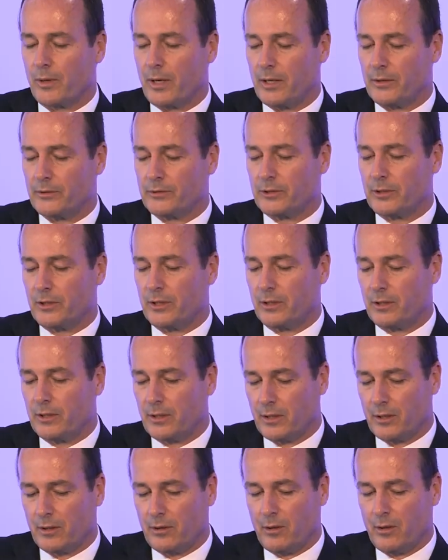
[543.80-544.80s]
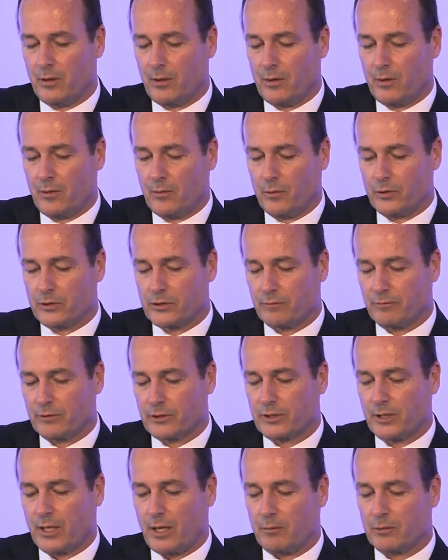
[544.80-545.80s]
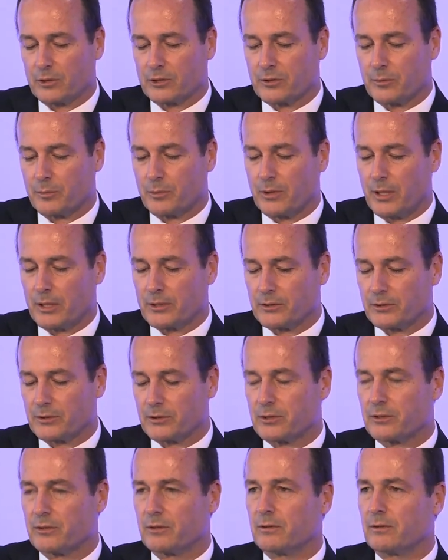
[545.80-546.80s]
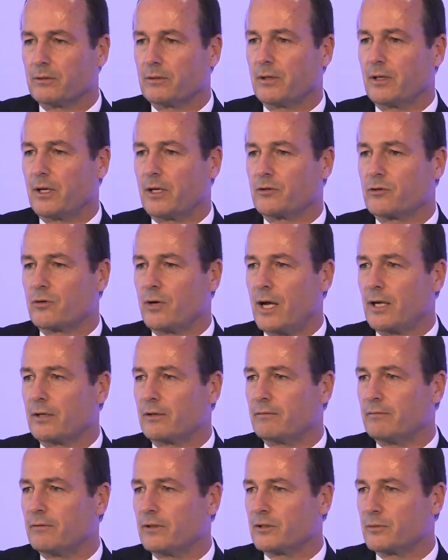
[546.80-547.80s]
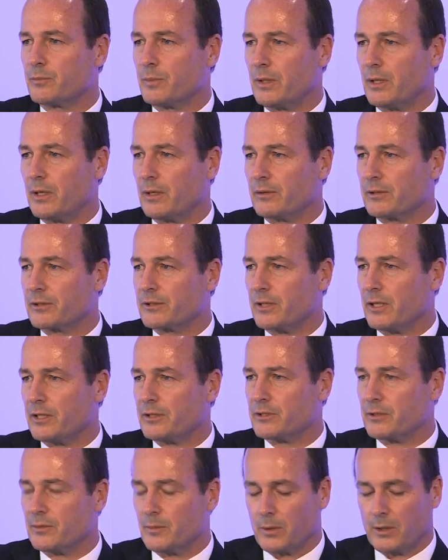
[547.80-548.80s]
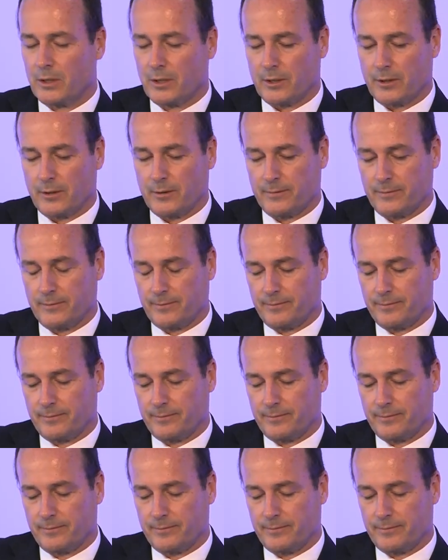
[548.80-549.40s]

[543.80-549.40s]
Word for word: brands in India which have established a presence, the attractiveness being the size of the market.